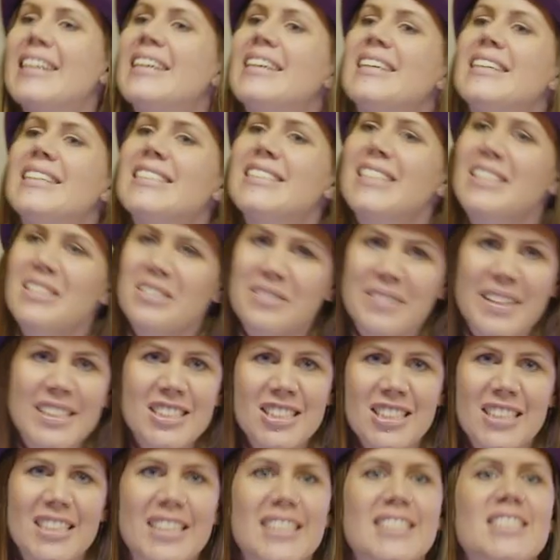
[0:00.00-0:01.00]
So the
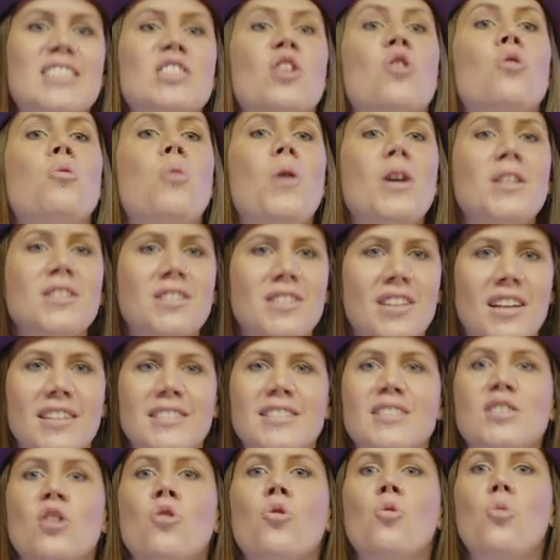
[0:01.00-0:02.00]
question is, what does
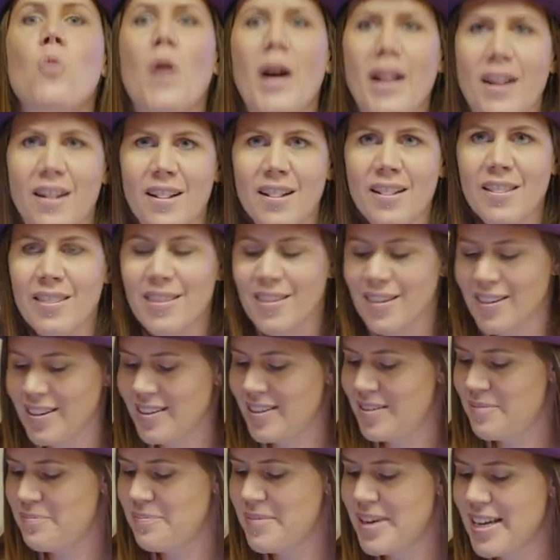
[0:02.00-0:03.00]
wealth
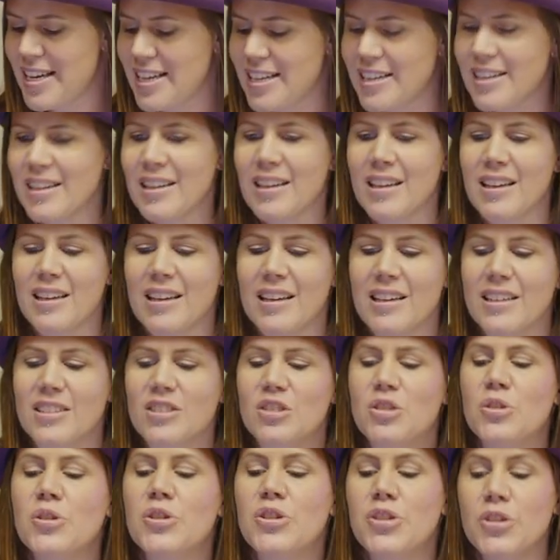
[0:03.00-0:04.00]
mean
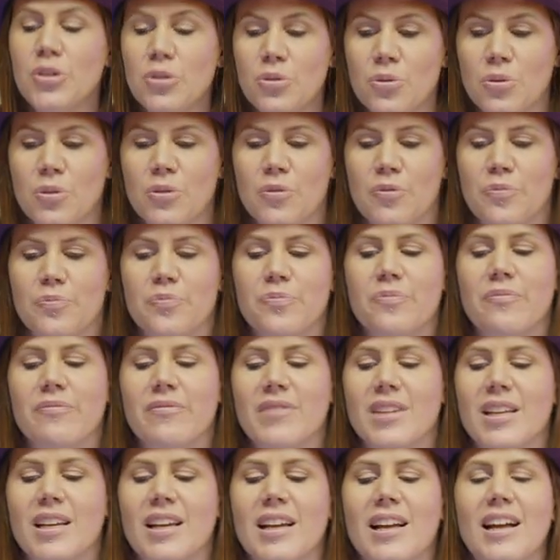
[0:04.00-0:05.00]
to you?
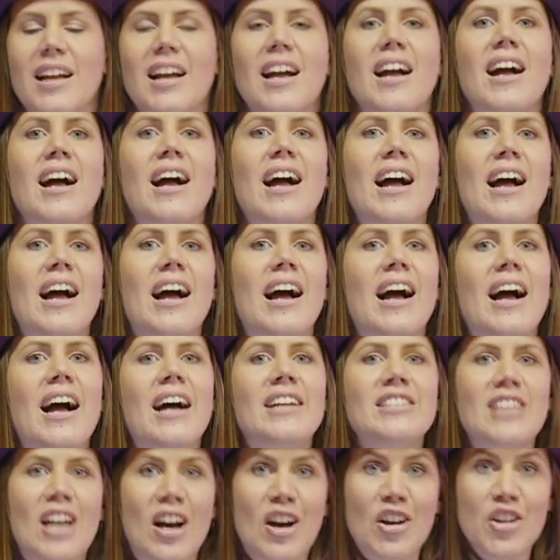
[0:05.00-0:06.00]

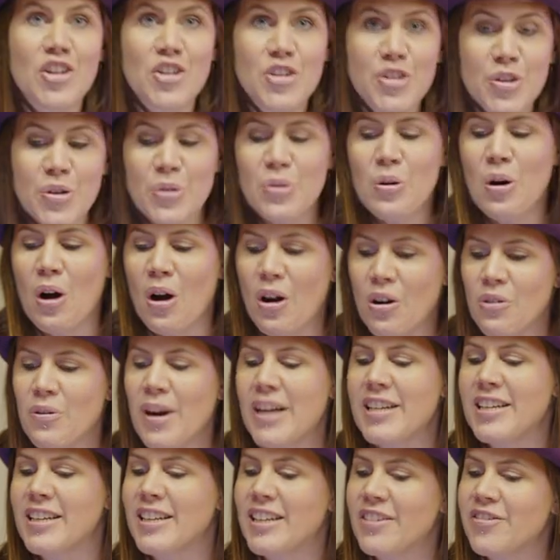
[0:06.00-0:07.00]
And are you
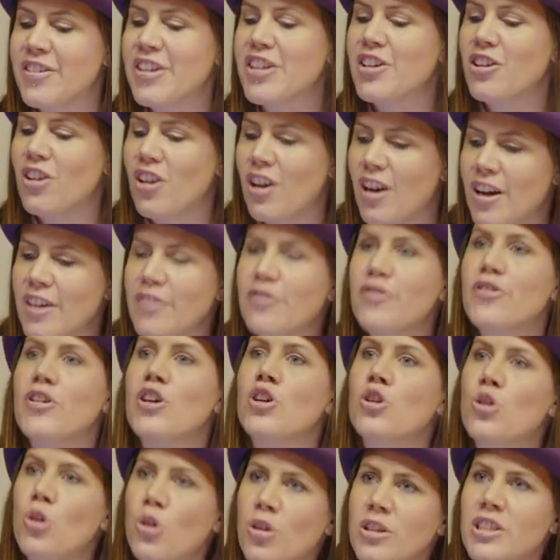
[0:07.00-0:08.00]
already living your life
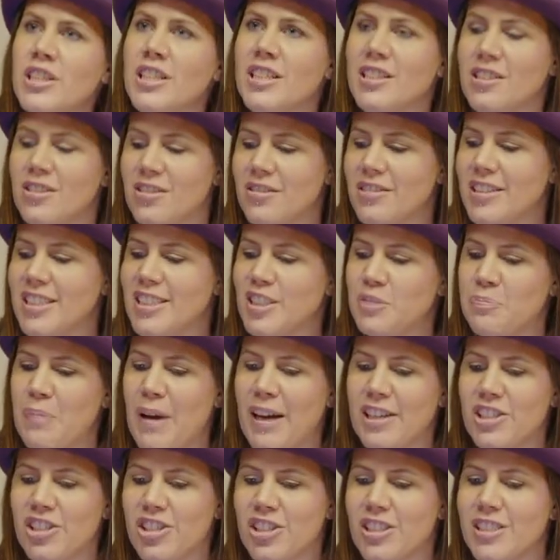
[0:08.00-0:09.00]
according to these
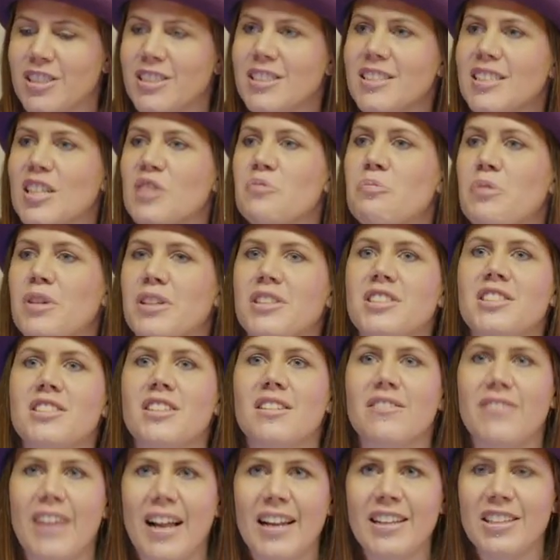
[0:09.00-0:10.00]
passions and personal
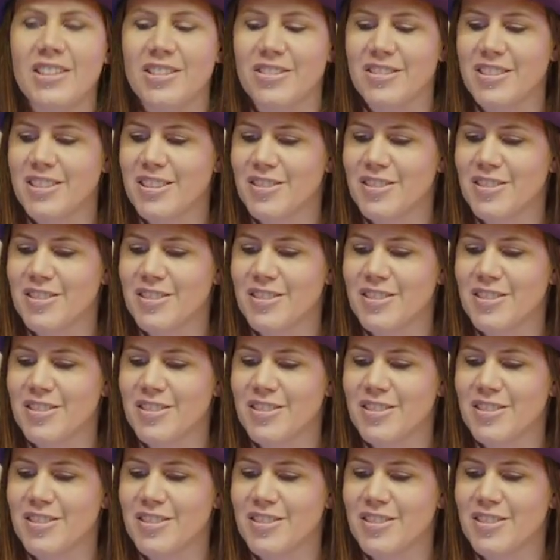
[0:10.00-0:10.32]
values?